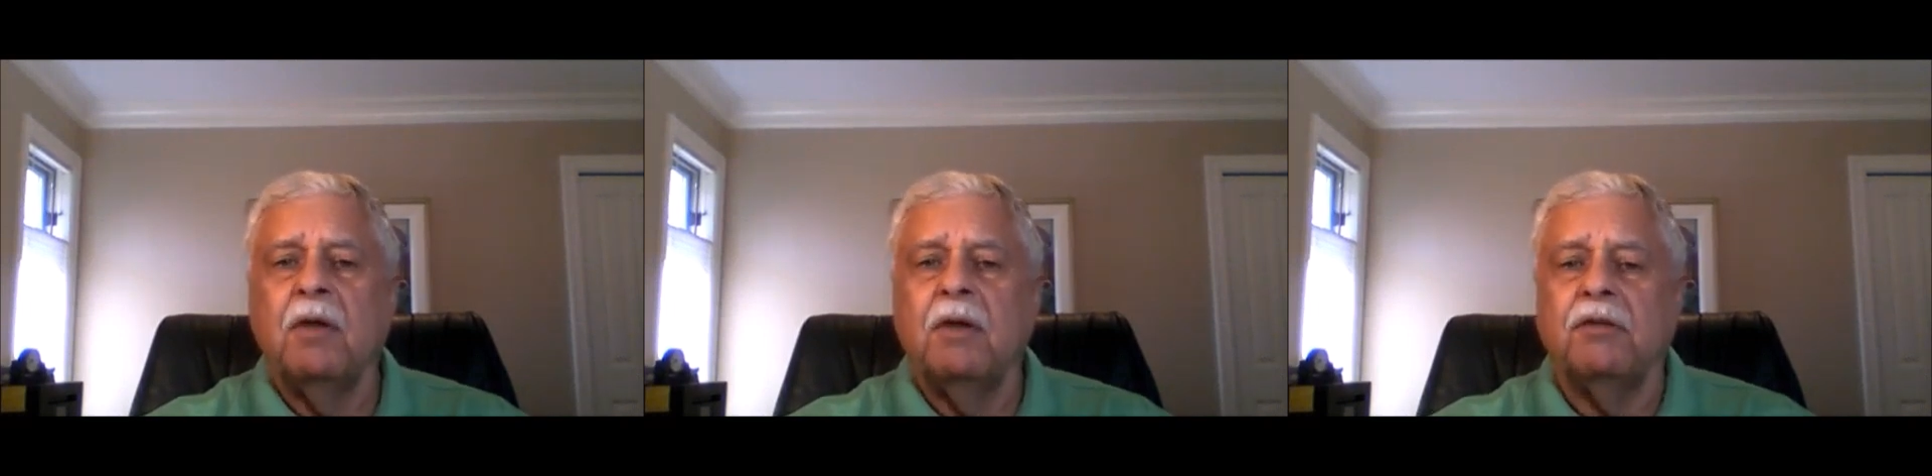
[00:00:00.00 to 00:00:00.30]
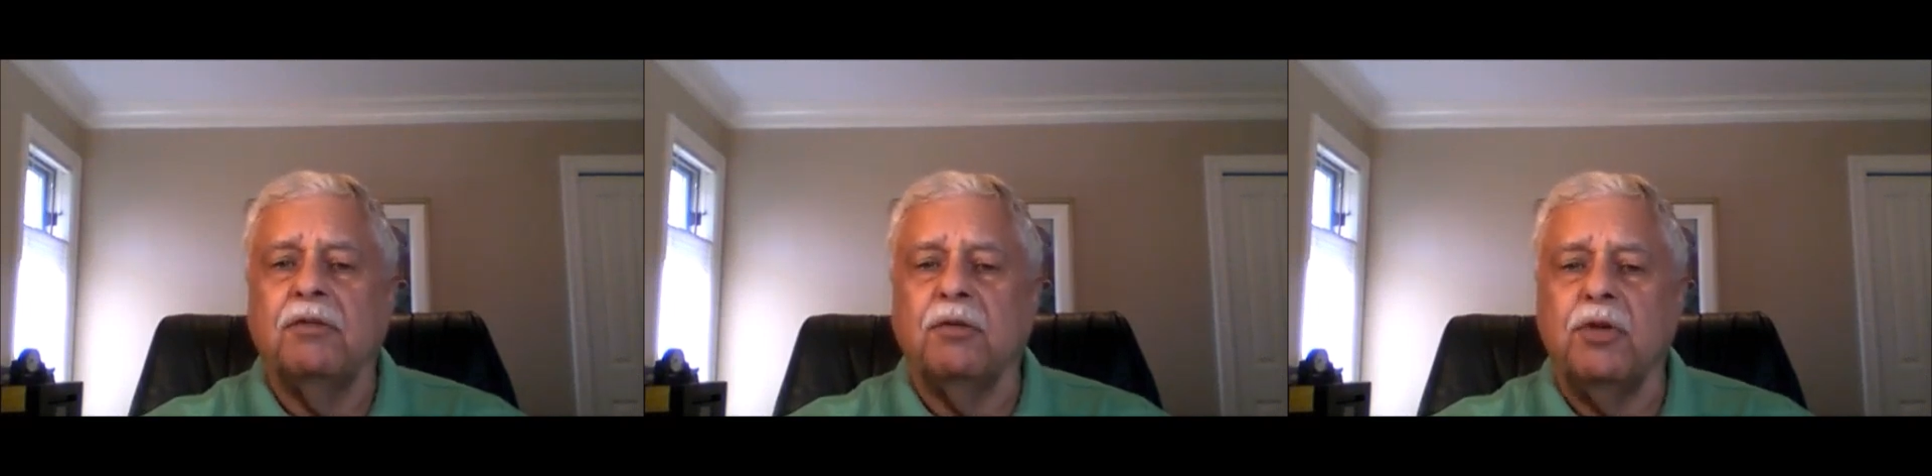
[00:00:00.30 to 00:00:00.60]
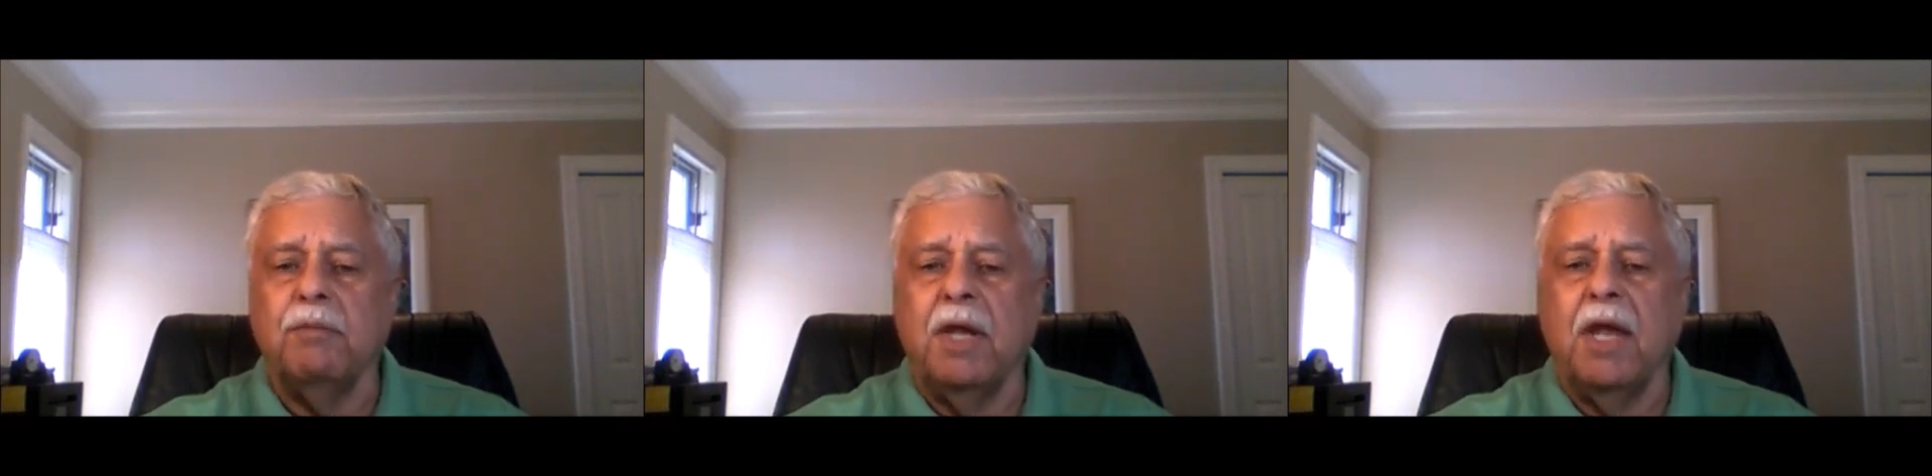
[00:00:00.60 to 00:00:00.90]
And so
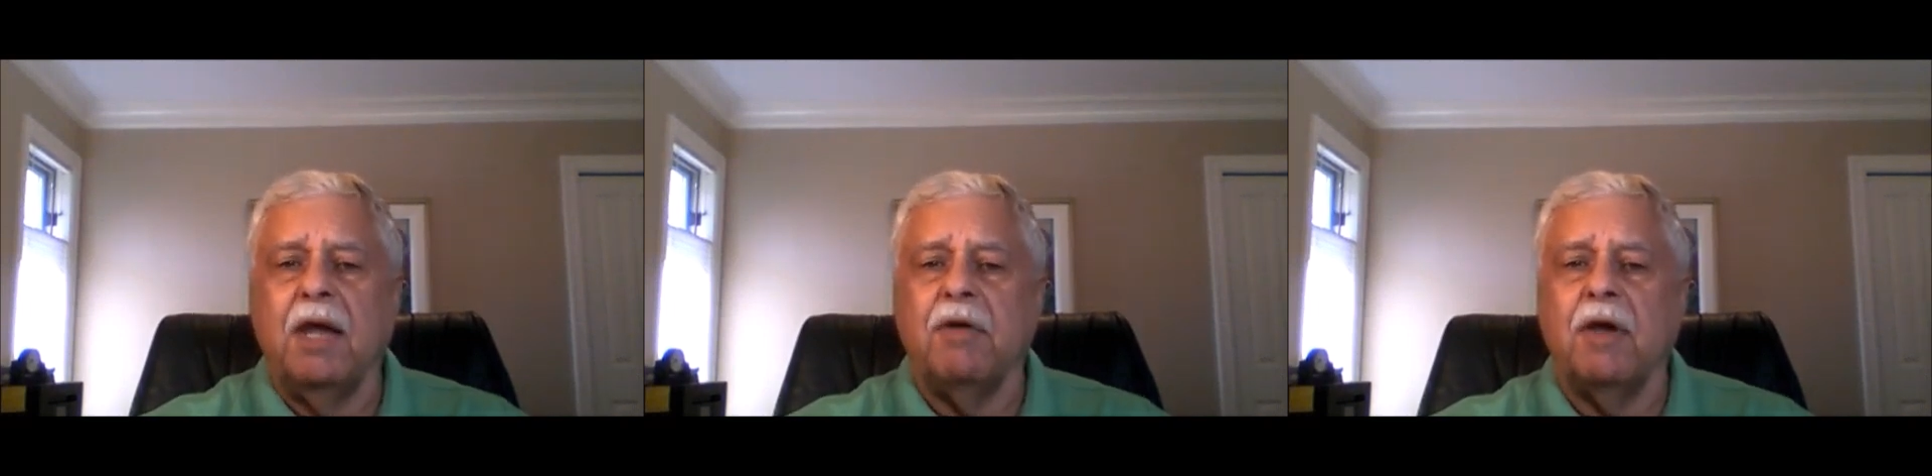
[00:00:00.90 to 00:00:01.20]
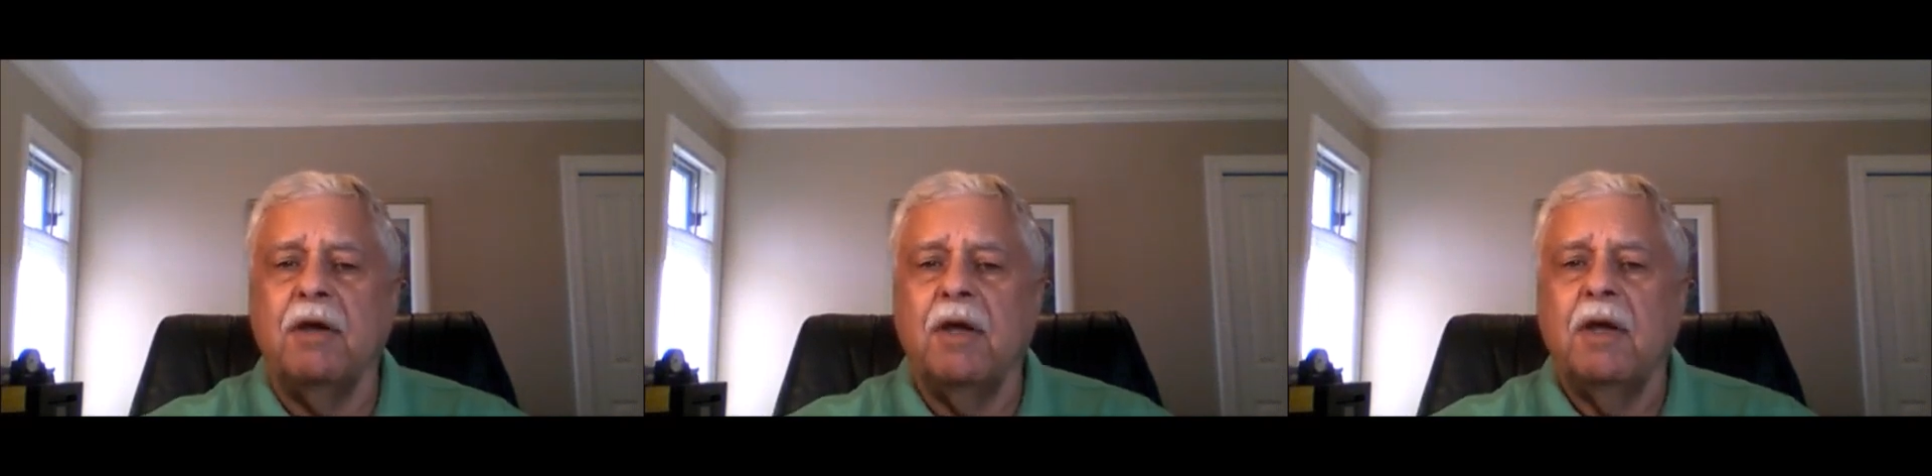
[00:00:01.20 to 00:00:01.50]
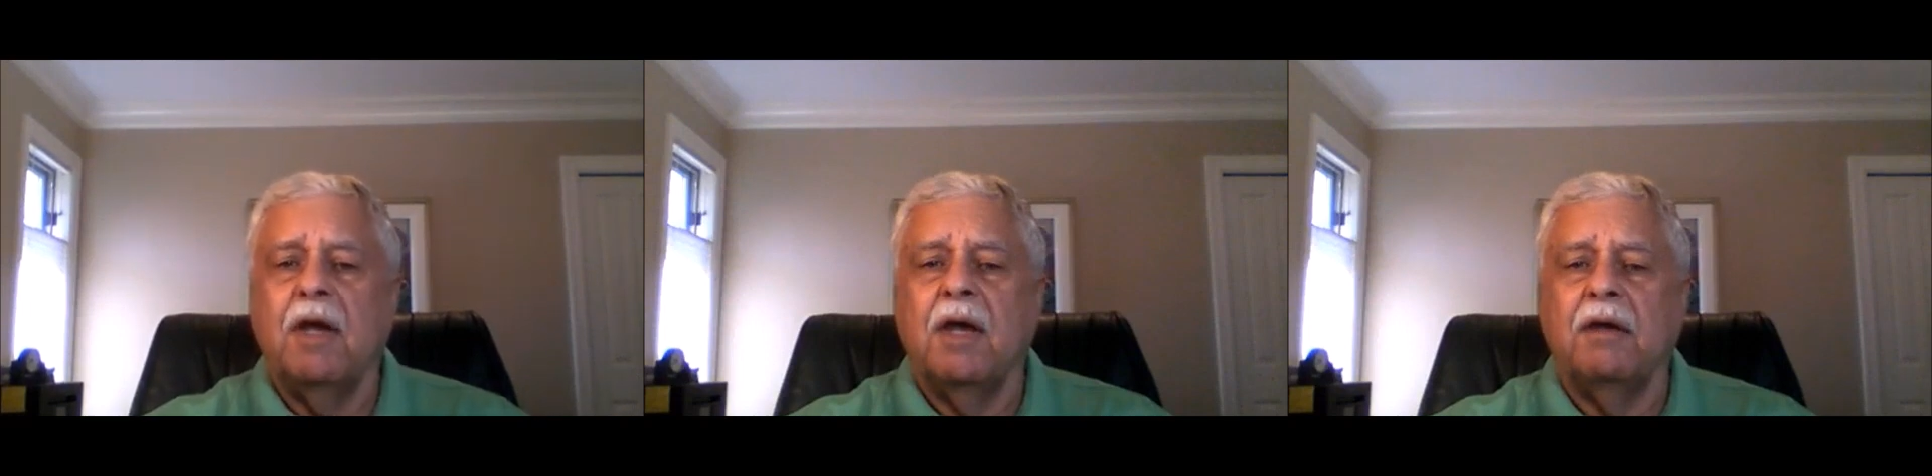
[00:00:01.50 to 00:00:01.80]
you may have
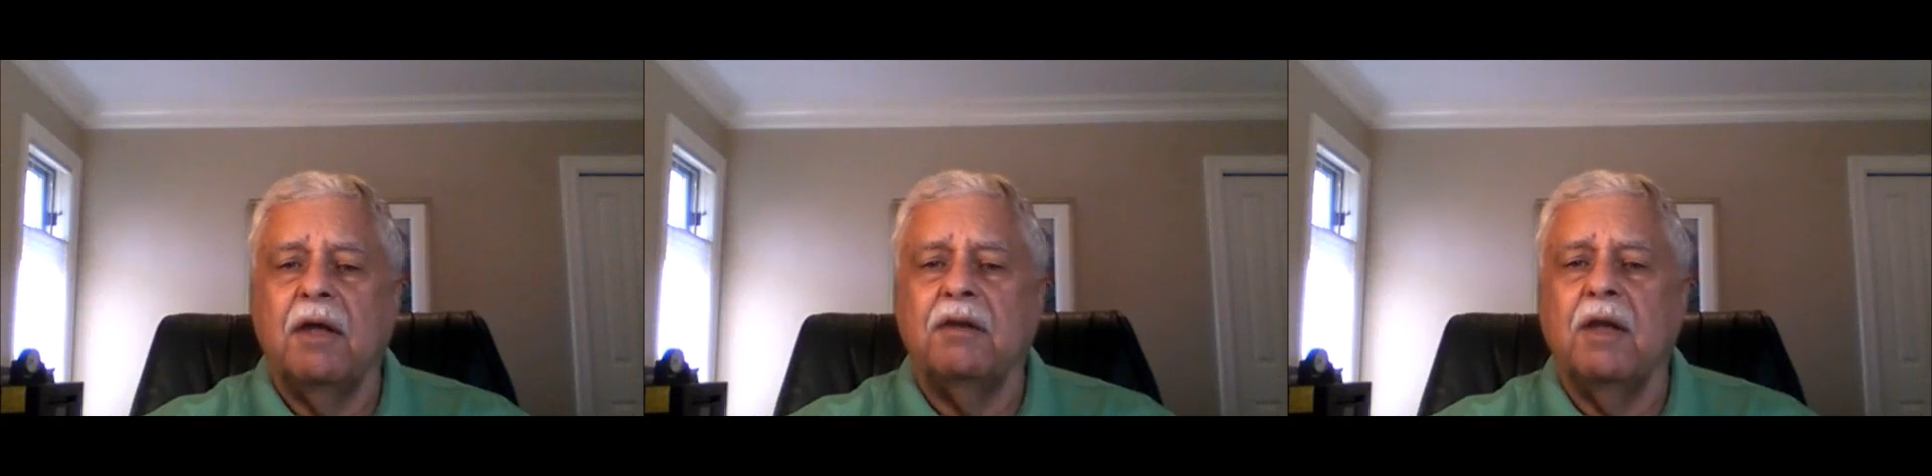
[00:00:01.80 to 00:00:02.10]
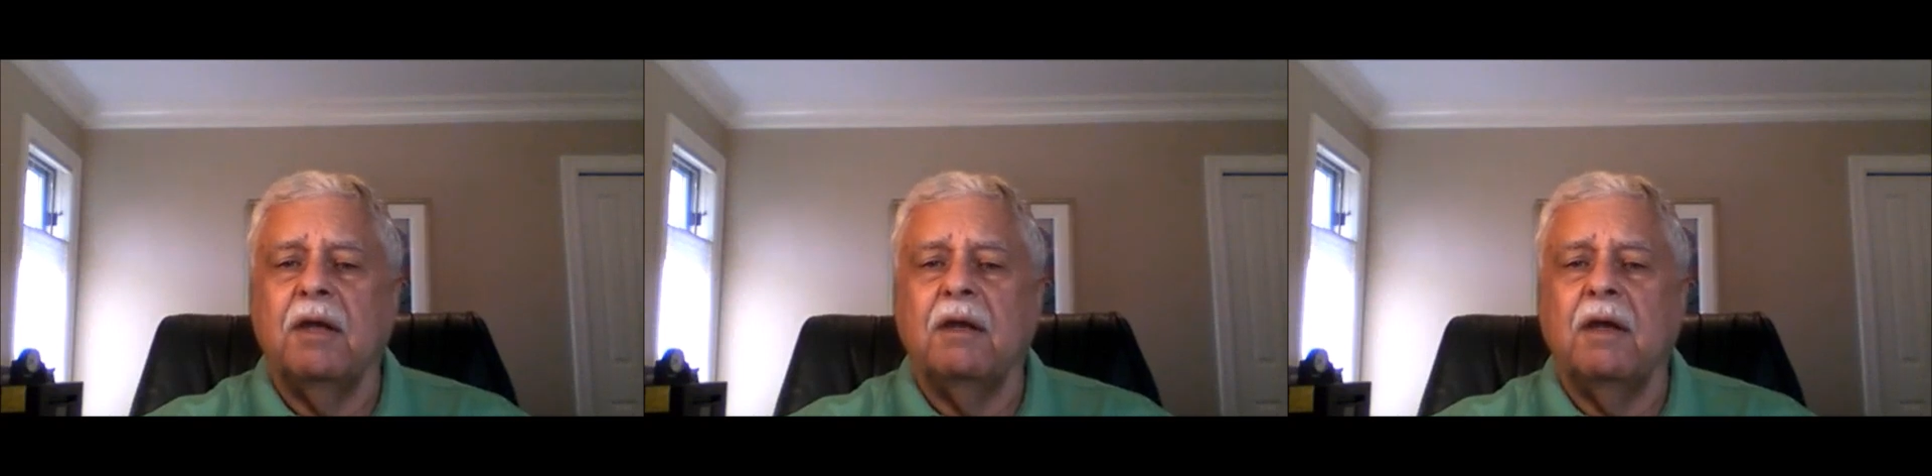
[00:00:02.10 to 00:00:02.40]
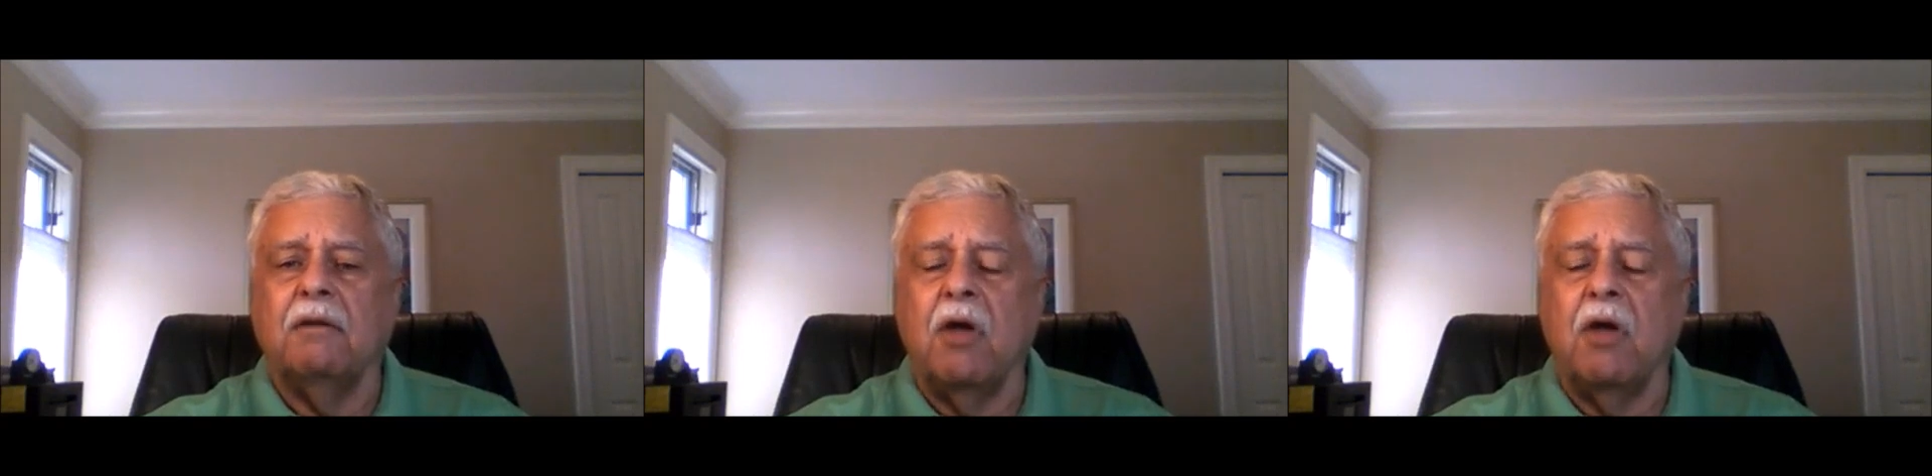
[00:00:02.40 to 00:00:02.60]
a